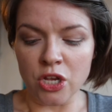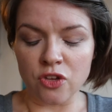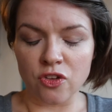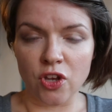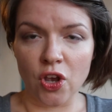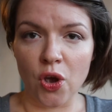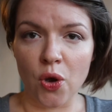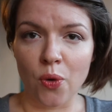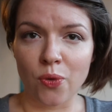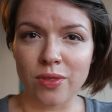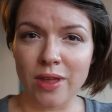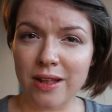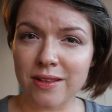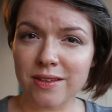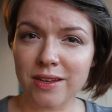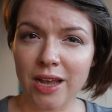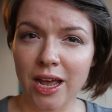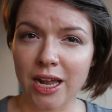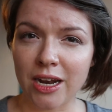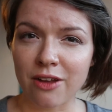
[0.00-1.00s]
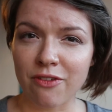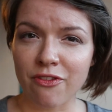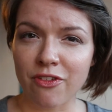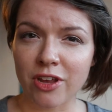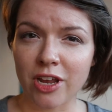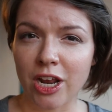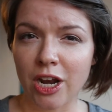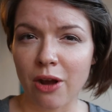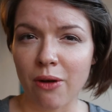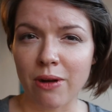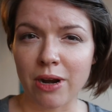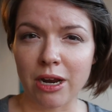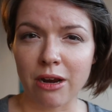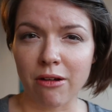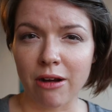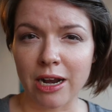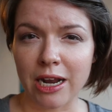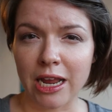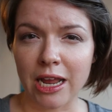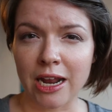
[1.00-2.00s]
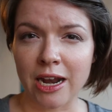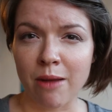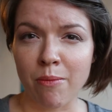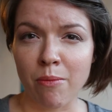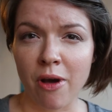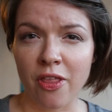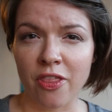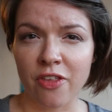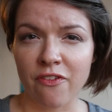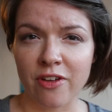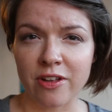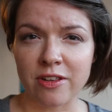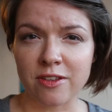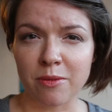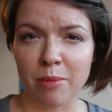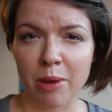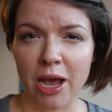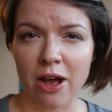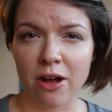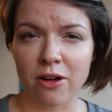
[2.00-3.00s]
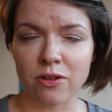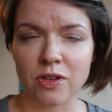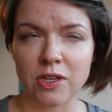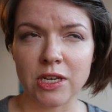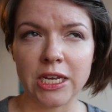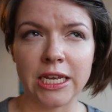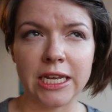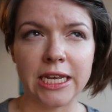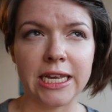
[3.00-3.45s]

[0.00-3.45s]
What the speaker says: So that's kind of, an ingredient I'm on the fence about.